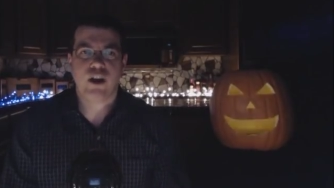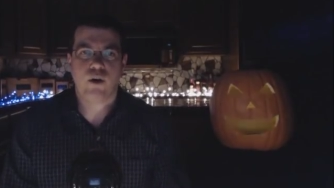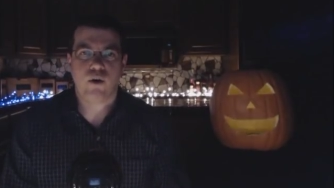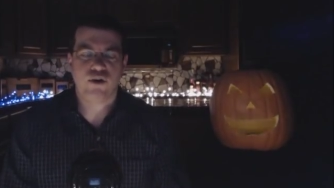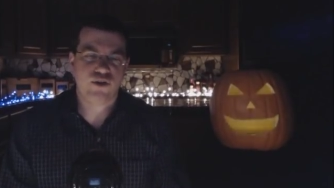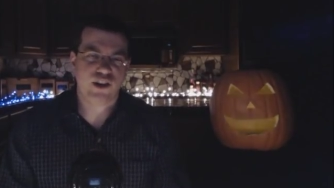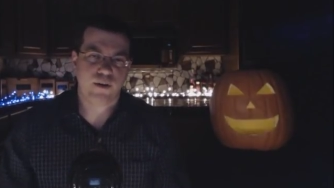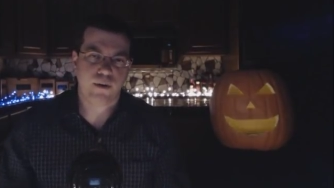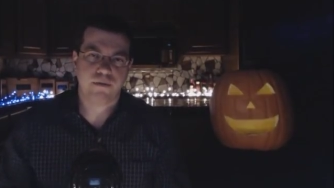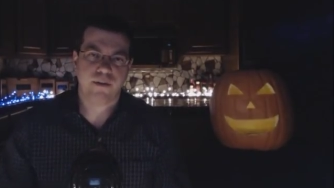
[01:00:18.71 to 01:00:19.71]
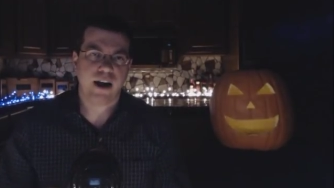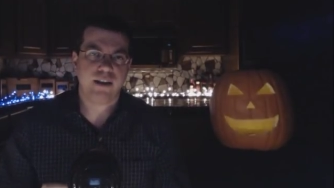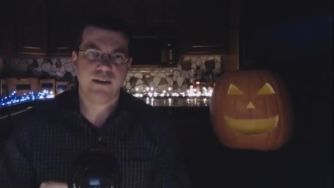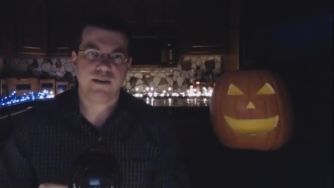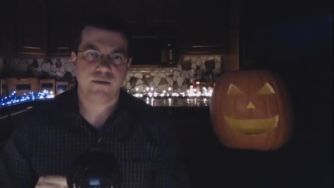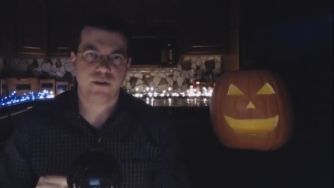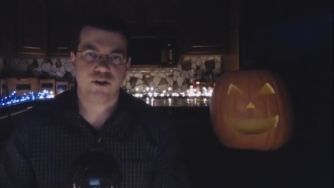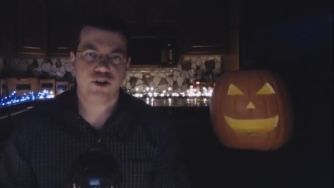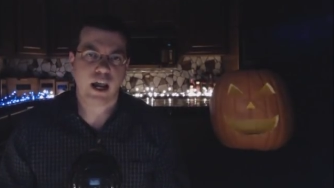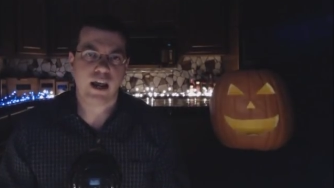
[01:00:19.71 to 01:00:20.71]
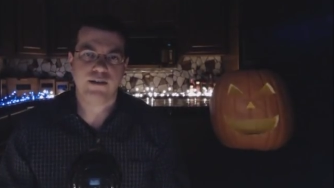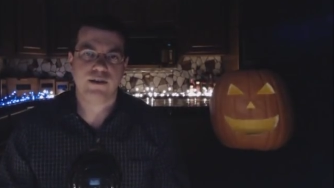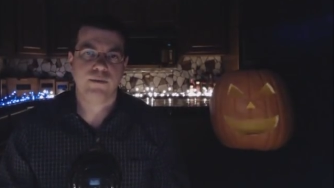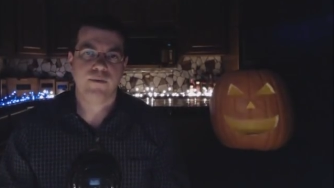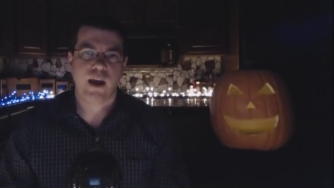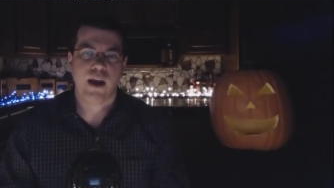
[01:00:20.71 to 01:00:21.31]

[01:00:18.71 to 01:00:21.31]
J-horror using a refined list of cliches,